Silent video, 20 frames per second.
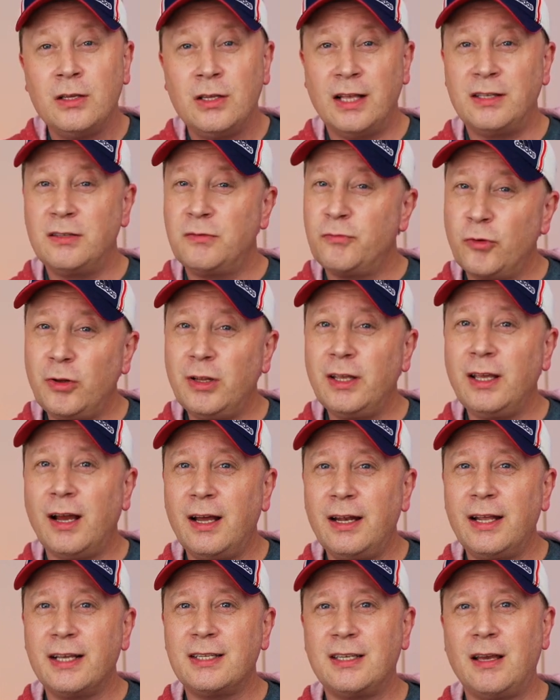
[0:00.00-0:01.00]
It's really
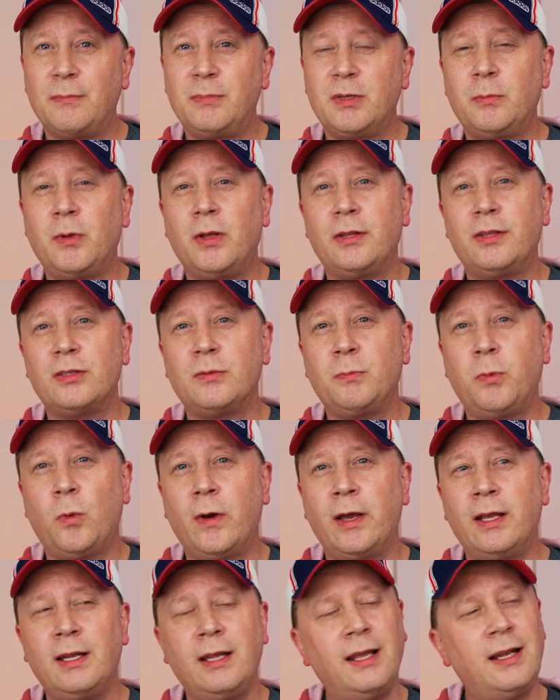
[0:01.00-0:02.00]
unacceptable at this
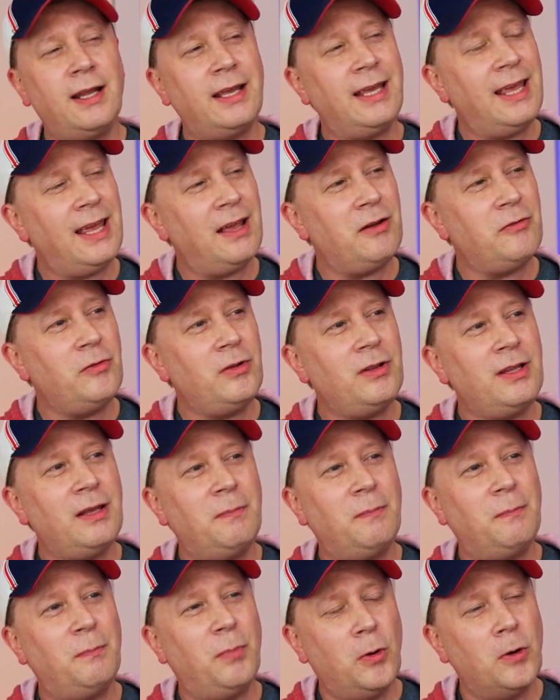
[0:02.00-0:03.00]
point, and it can't really
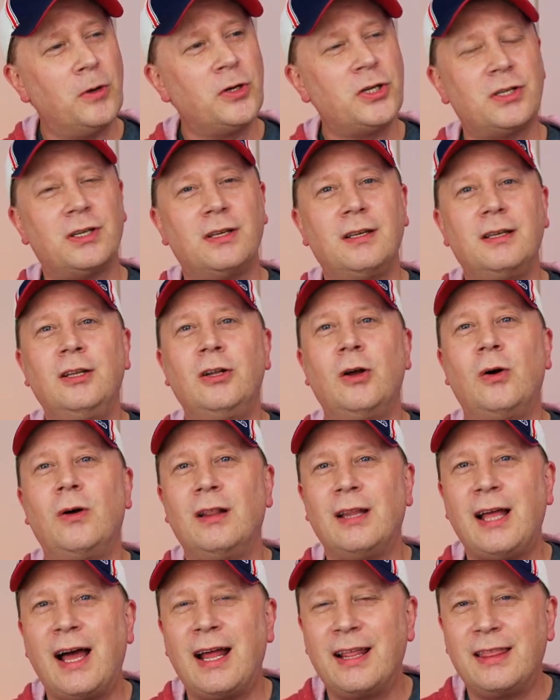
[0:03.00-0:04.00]
push, you know,
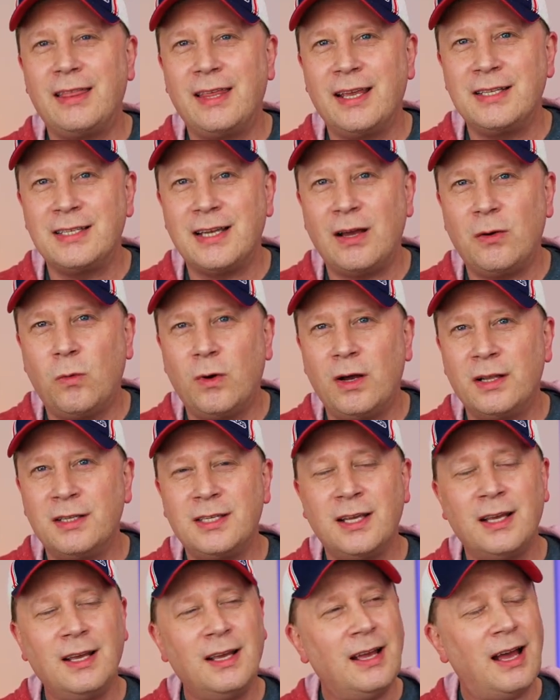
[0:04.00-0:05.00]
a lot of things at
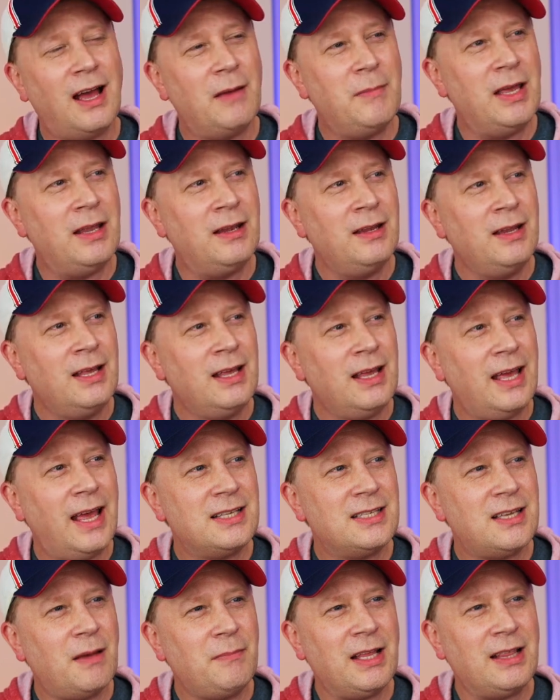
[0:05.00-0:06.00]
once. I mean,
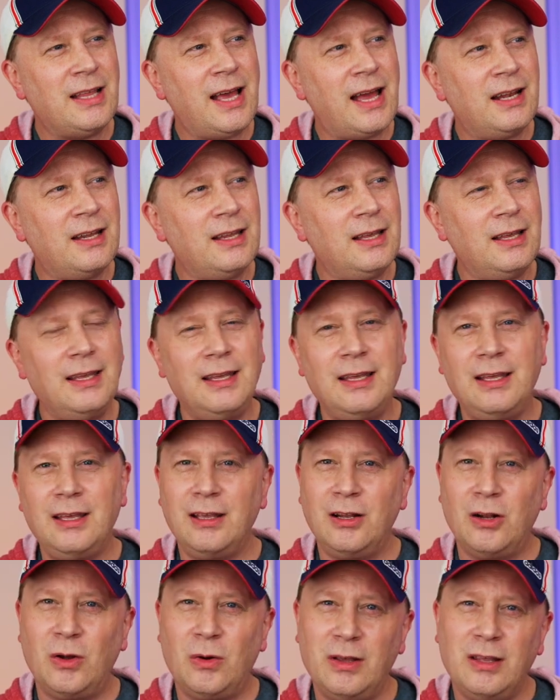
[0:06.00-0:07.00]
it's something that,
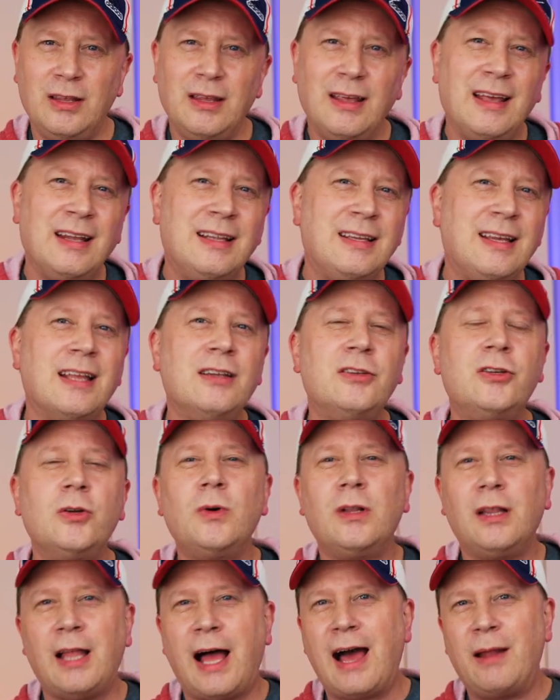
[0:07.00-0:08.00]
you know, it can
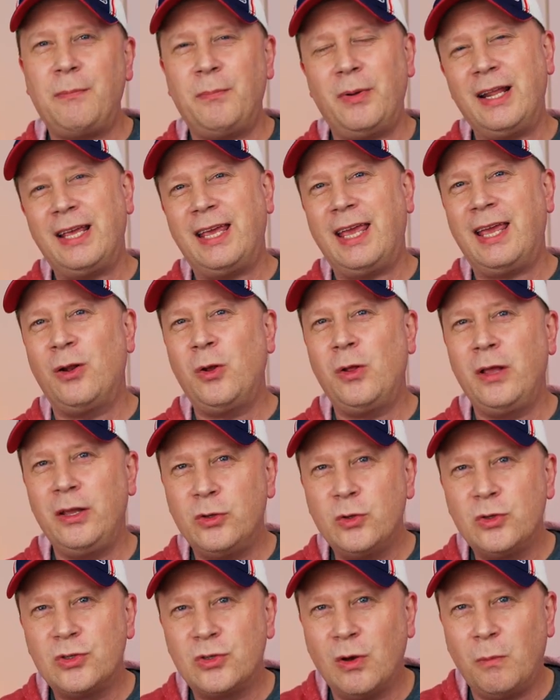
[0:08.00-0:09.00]
do a lot, but it can only
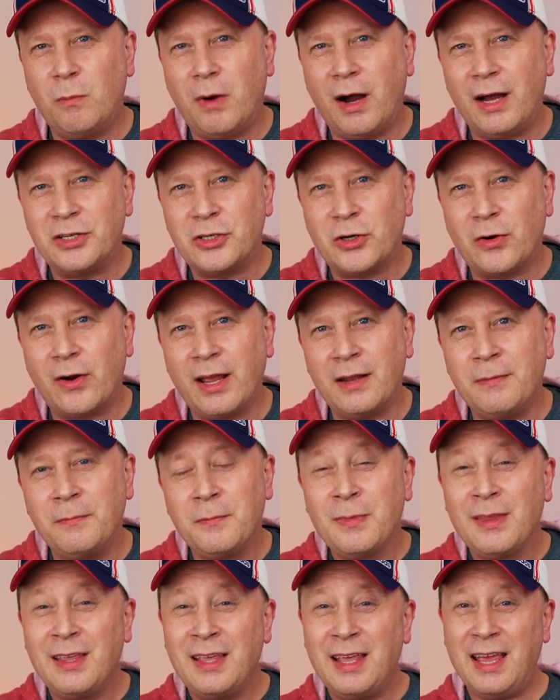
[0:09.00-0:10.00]
do so much,
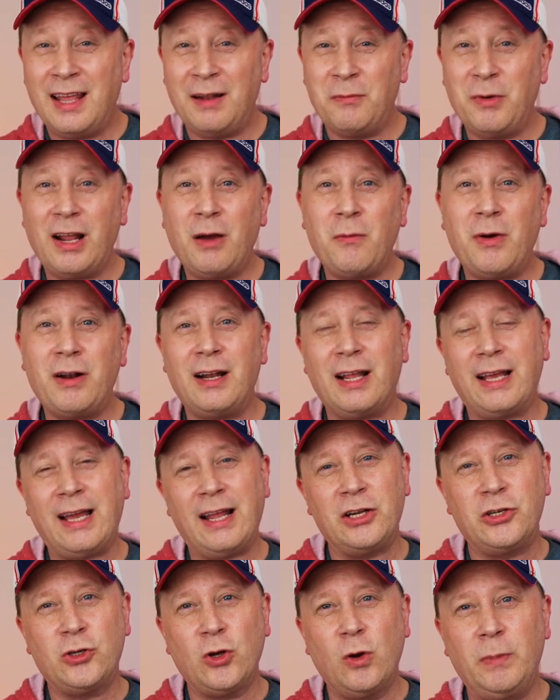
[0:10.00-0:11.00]
right? And what I wanted to
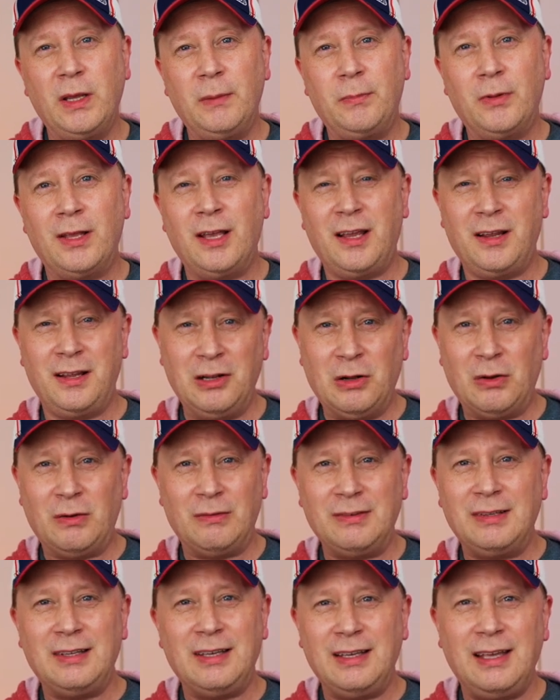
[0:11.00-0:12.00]
kind of show people here, you
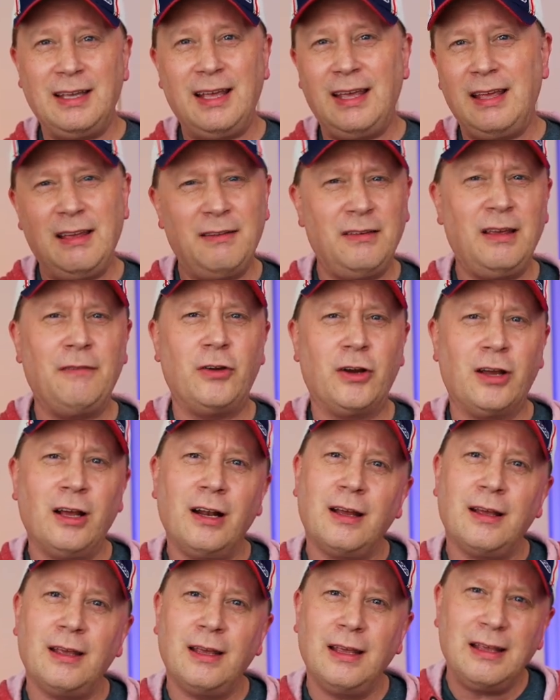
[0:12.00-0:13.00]
know, if you're
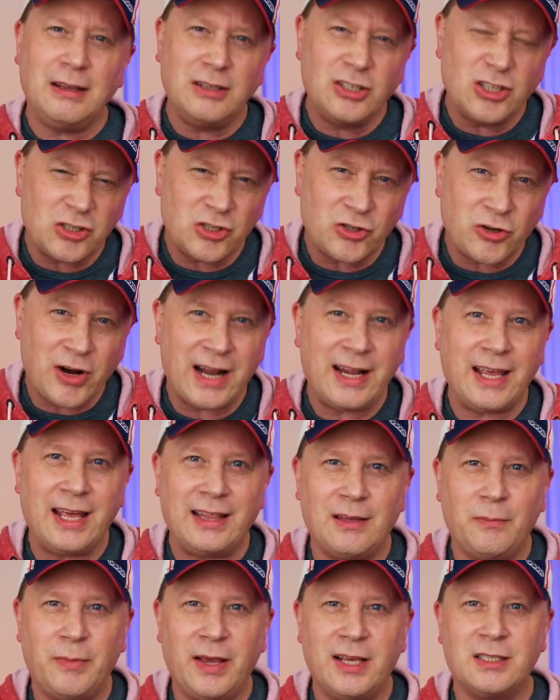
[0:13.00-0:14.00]
gonna just try to
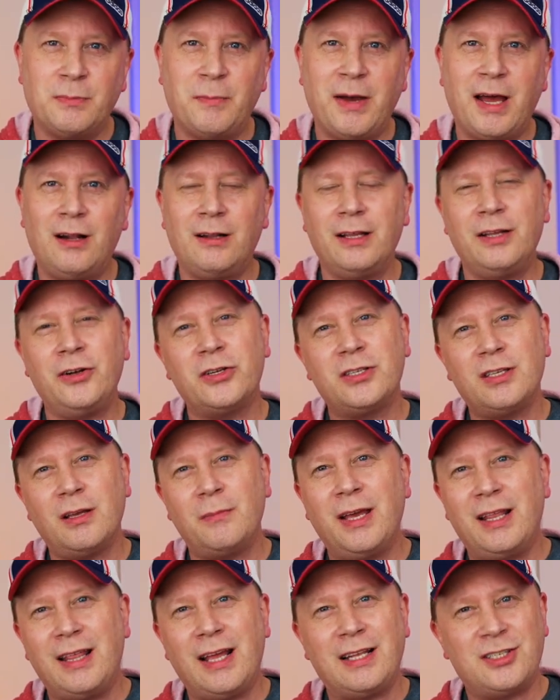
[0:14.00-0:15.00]
get the base model and you're
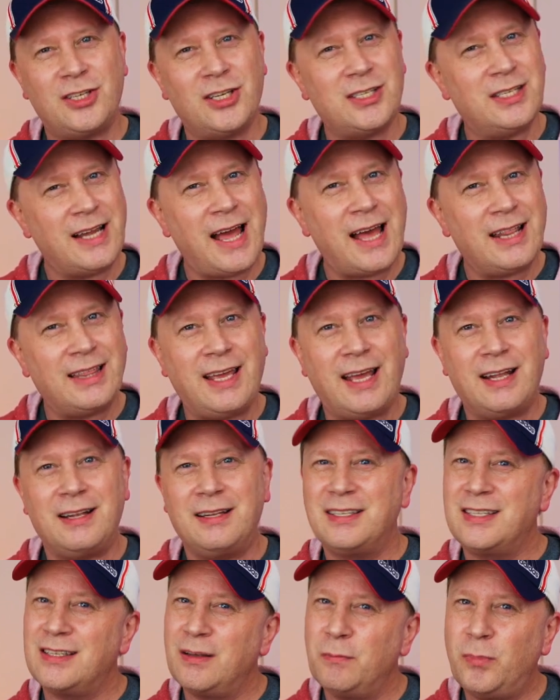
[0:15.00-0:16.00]
somebody that's just not
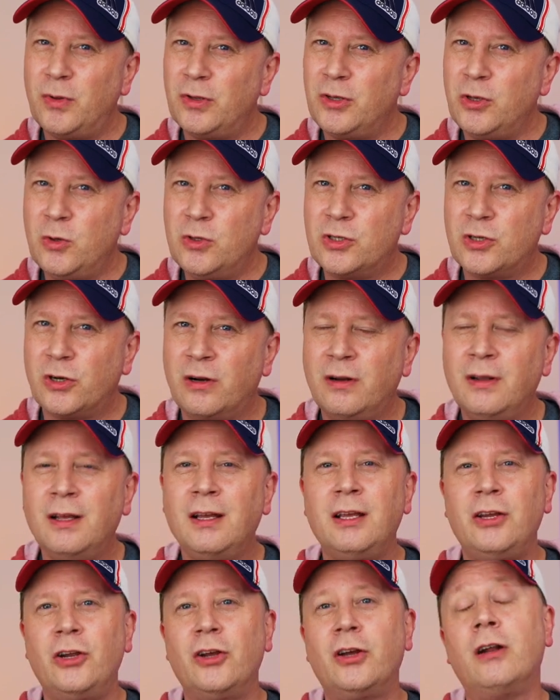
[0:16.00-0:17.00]
that simple user,
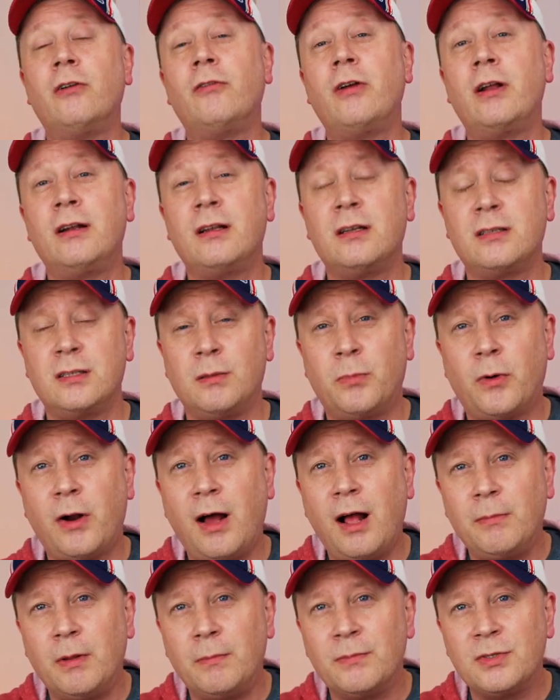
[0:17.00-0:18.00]
you're gonna run into some
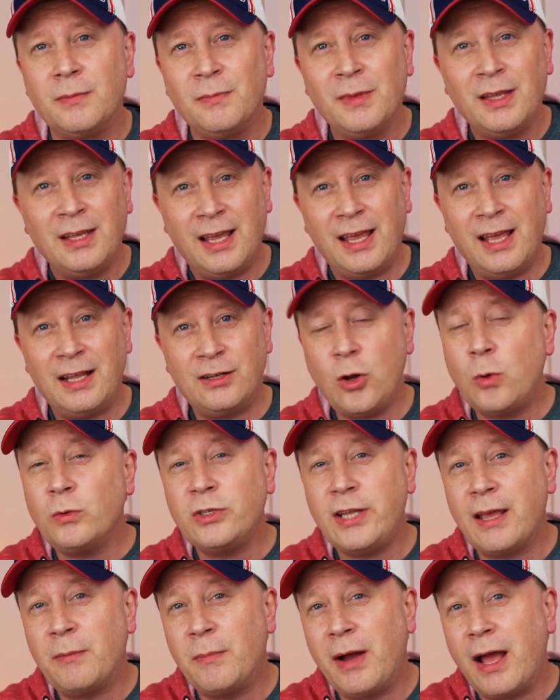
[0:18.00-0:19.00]
problems. And don't
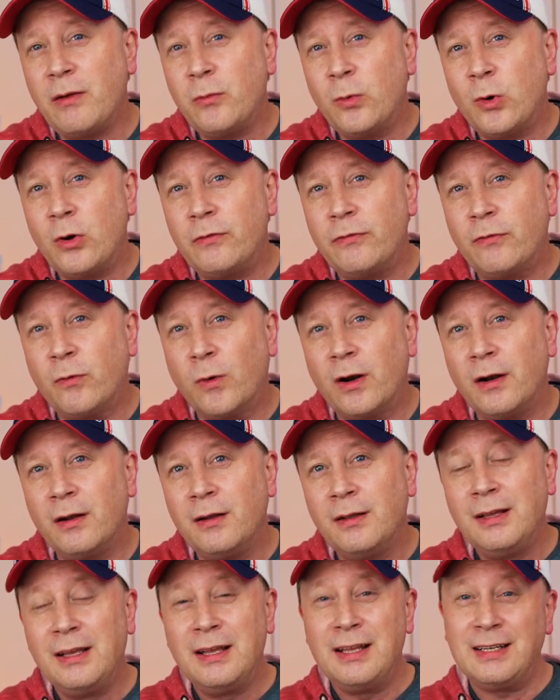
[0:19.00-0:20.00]
take my word for
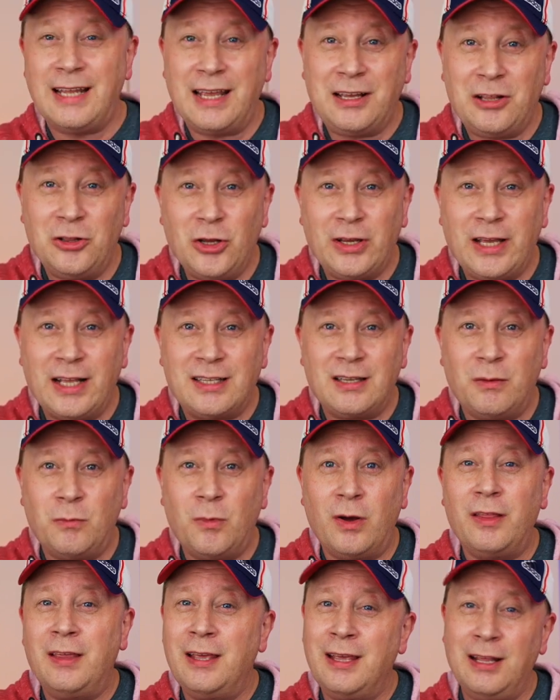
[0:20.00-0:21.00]
it. Take a look at
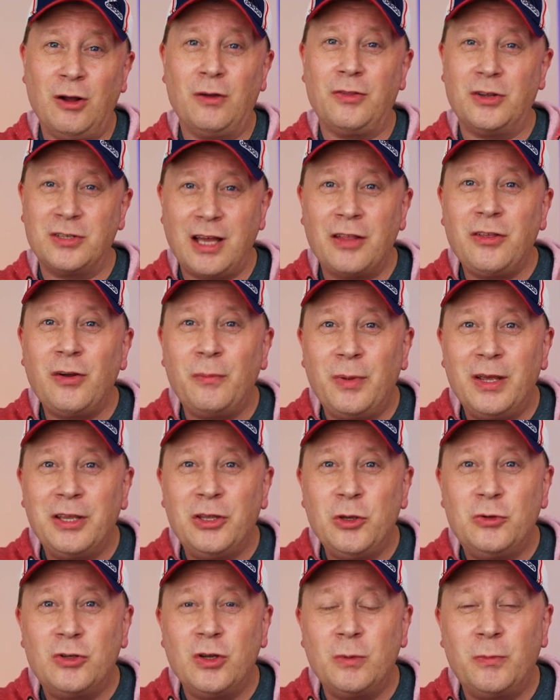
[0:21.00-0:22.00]
someone, you know, there's other big
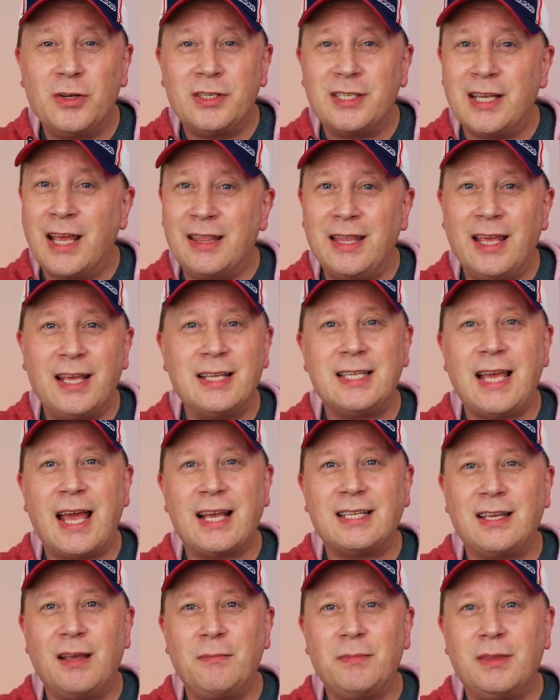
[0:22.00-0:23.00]
YouTubers saying the
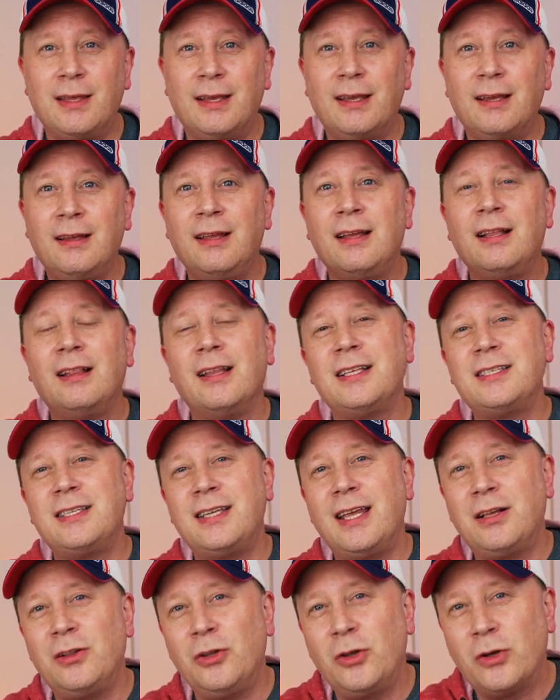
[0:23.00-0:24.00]
exact same thing. Let's
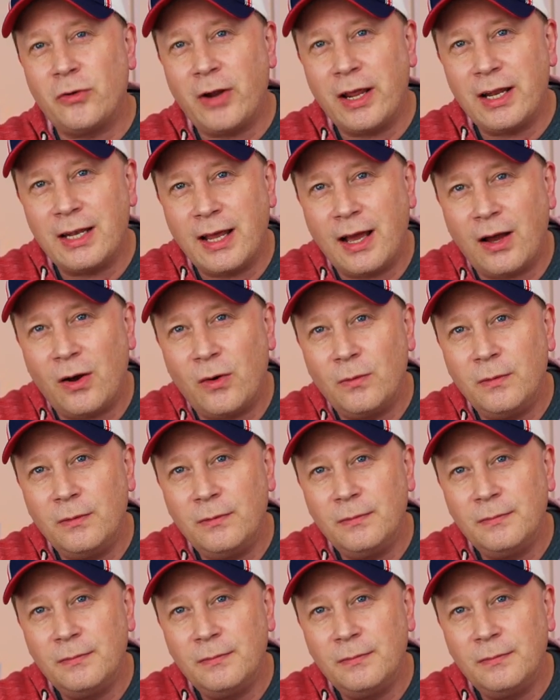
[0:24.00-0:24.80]
take a look right now.